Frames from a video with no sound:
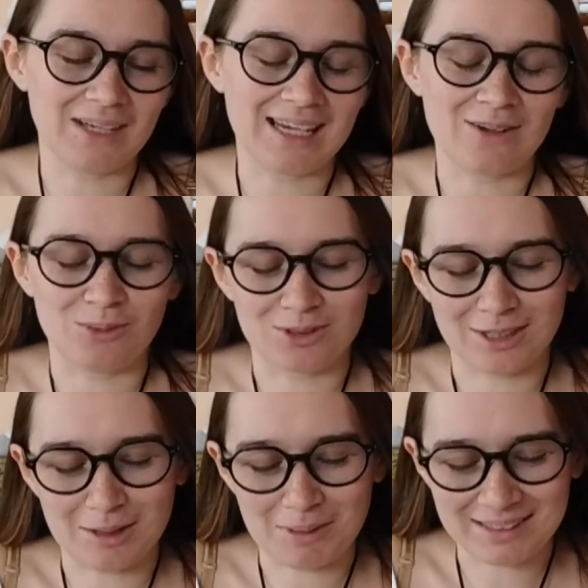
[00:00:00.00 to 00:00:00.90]
Again, we'll
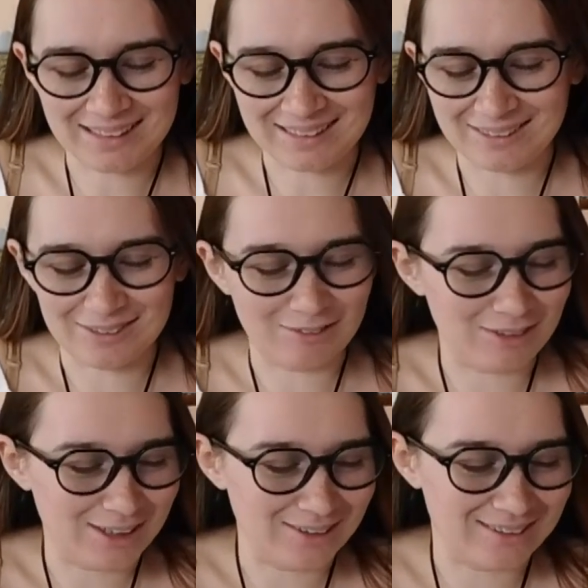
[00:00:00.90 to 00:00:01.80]
talk about that later in the
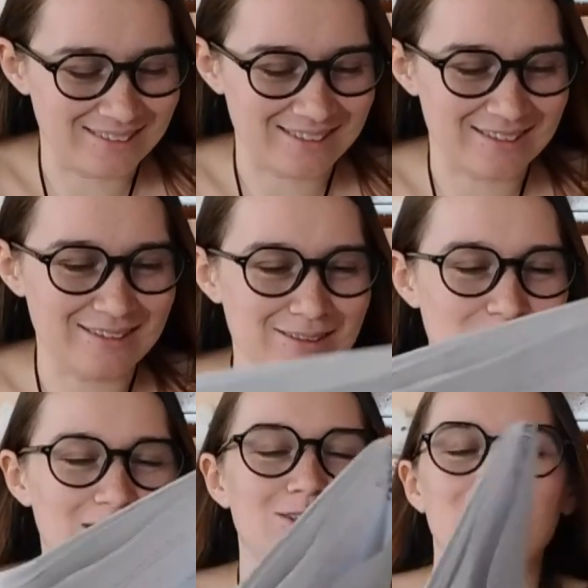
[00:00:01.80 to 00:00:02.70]
video because it's
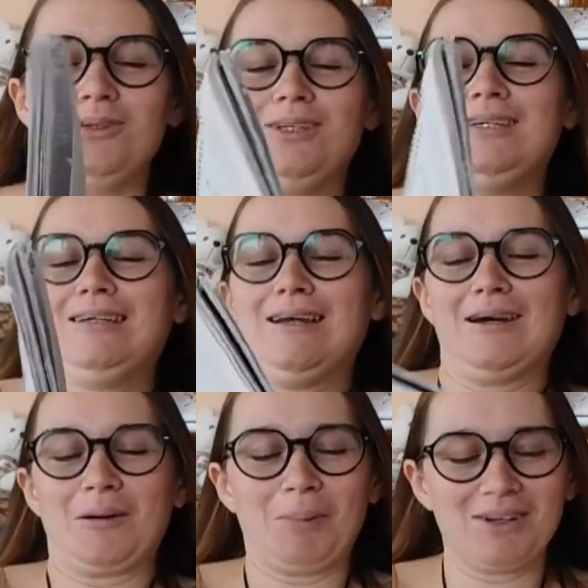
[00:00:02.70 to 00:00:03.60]
way too early to
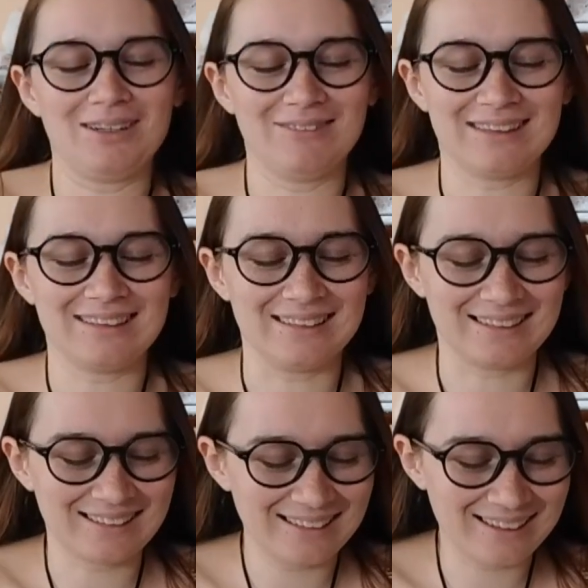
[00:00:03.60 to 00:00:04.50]
talk about
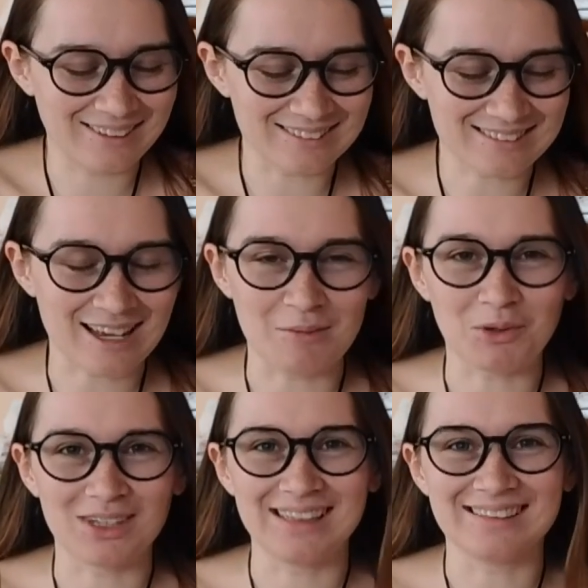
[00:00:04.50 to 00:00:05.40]
everything because I'm
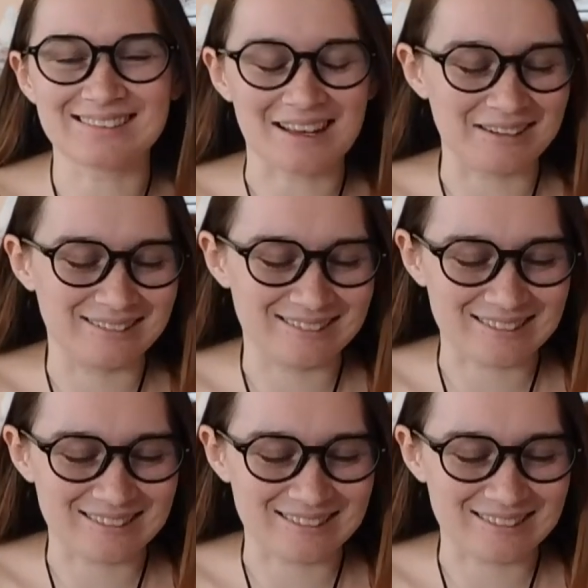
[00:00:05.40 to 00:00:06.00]
already excited.